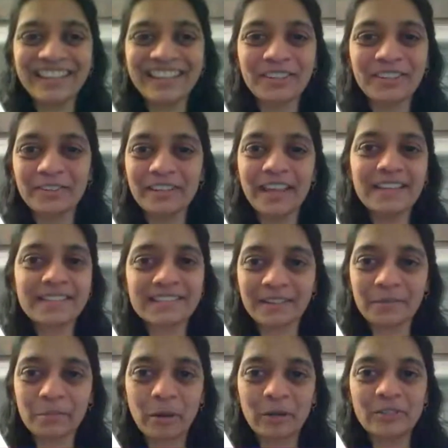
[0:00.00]
you. Yes,
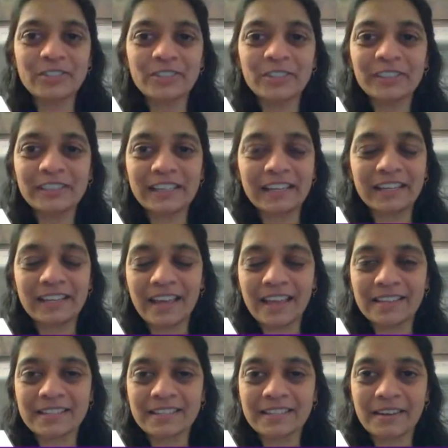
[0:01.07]
and personally it
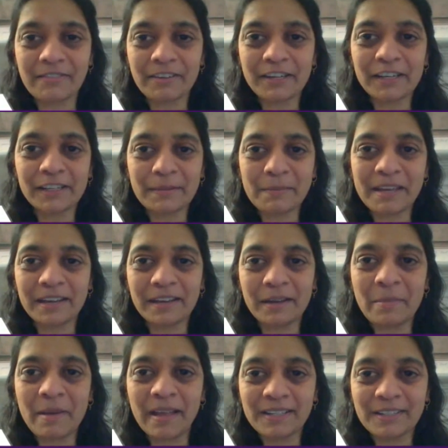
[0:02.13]
has definitely made an
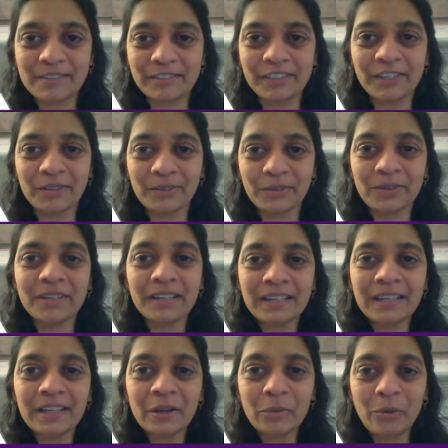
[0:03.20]
impact for you.
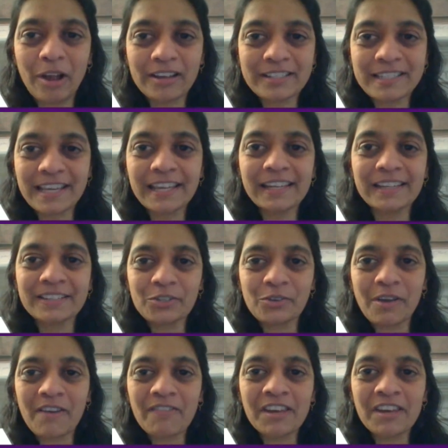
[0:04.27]
Roxana, do you
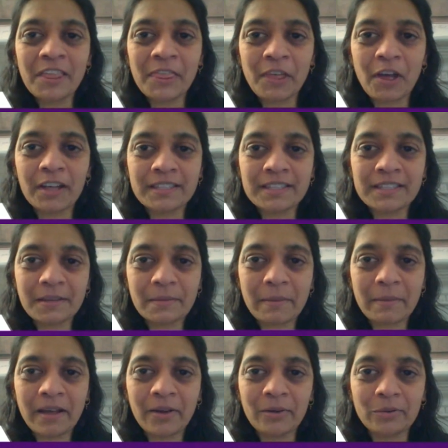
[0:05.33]
have any thoughts
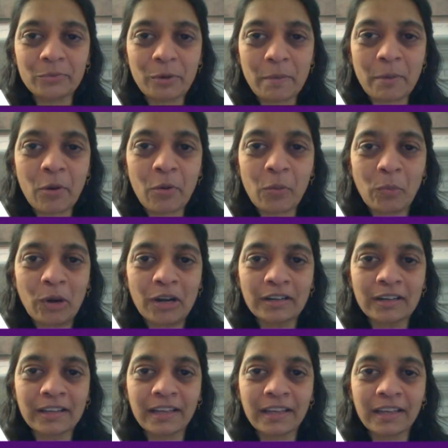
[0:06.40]
about remote
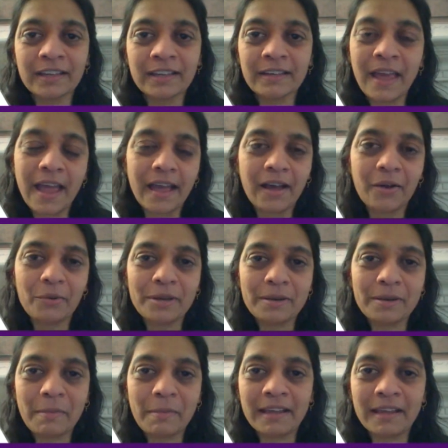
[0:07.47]
work and how it
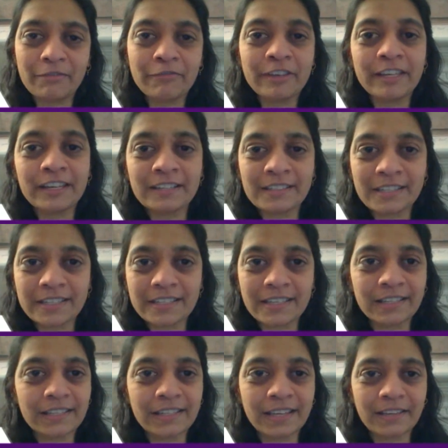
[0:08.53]
might fit into
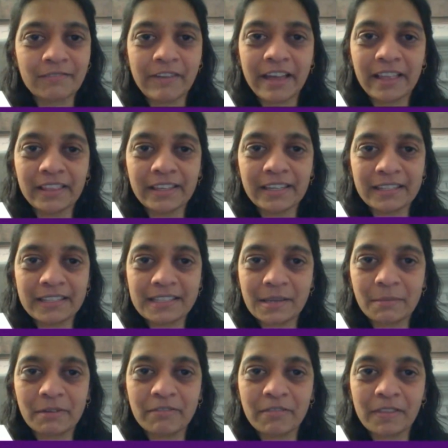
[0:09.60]
Silicon Valley and some
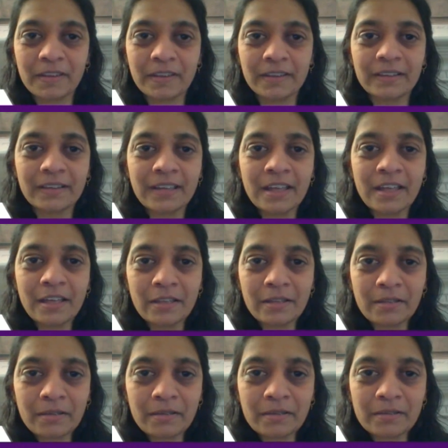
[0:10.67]
of the
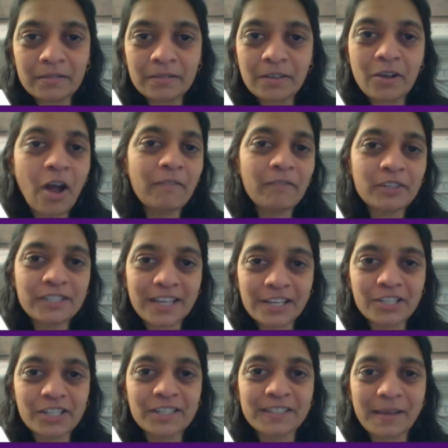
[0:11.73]

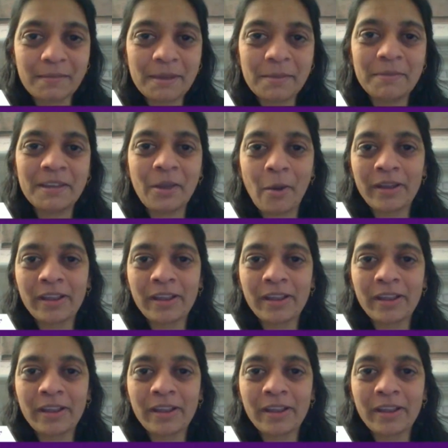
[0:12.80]
conversations that may be going